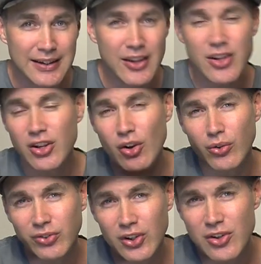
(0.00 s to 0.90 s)
Now you can
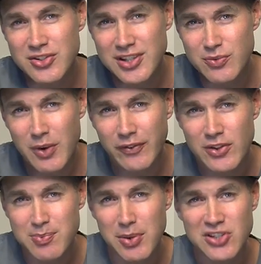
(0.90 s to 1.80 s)
also use this
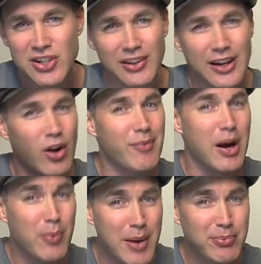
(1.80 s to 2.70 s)
reference pitching like on
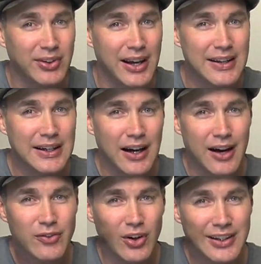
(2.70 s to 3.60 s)
my website.
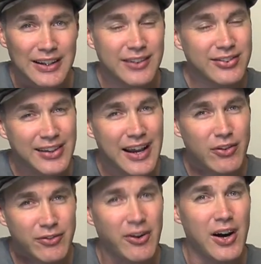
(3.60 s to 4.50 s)
I've got little
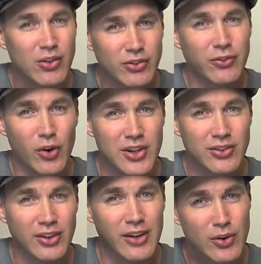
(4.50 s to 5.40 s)
sound files for
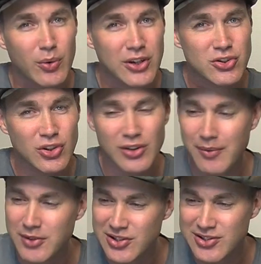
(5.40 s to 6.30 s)
you. So if you want to tune
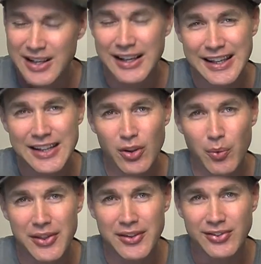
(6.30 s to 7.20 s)
up, you just hit the
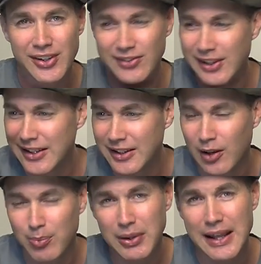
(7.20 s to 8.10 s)
one that says E and
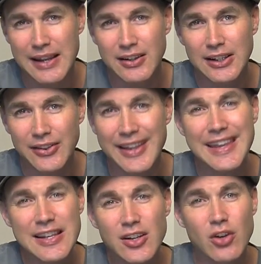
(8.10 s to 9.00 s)
it'll play
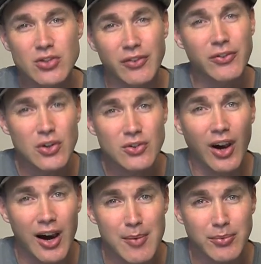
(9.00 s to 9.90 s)
the E note a few
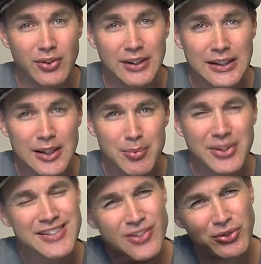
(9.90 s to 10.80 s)
times.
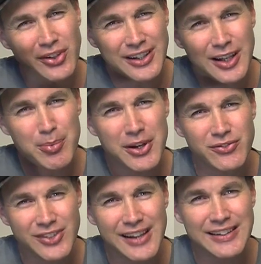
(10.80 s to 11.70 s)
But there's also a little bit
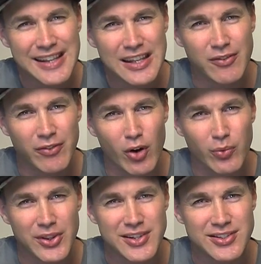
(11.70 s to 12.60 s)
of technique
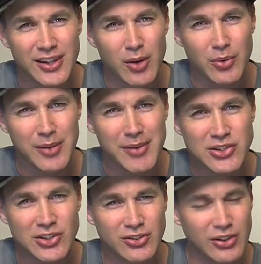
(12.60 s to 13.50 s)
involved with this that I want to
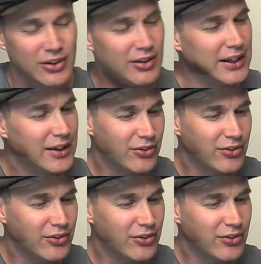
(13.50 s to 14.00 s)
mention to you.